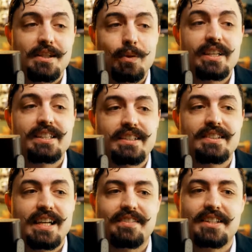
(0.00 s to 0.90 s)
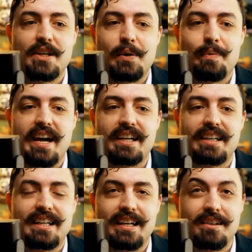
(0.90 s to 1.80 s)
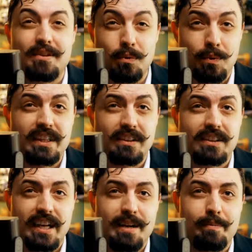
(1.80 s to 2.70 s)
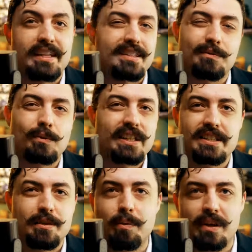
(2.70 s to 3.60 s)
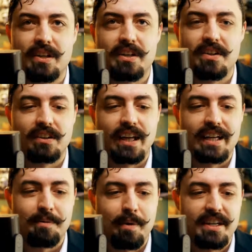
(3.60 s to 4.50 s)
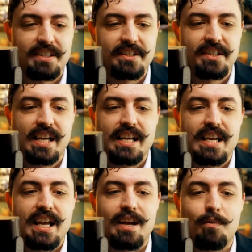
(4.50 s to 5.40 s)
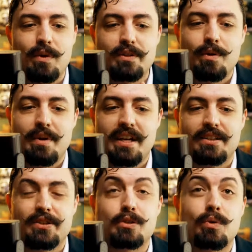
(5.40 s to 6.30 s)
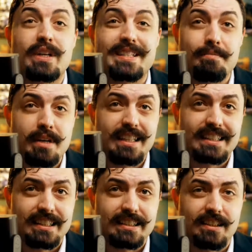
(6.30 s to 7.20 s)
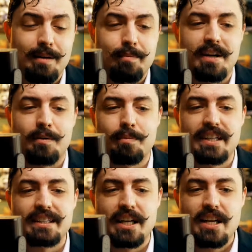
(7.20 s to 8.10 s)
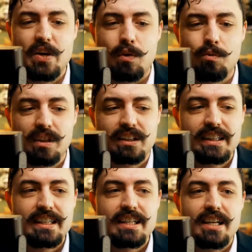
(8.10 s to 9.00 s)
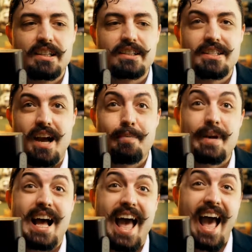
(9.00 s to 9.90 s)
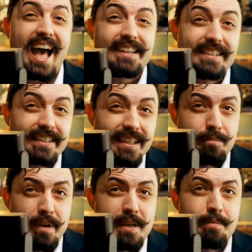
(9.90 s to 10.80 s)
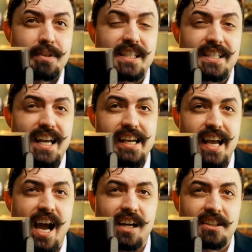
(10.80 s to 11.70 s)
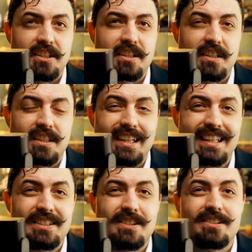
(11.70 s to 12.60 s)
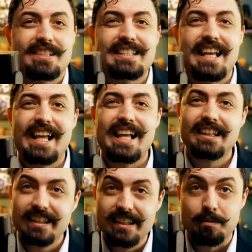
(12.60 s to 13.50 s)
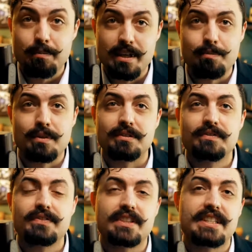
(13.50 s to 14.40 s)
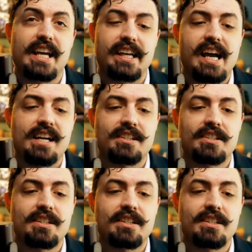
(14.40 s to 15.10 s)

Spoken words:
still have to go back and re-look at because we still put it in our landing pages, and once we make those tweaks it makes things a lot better. But it's really stop asking people to take action and start telling people to take action,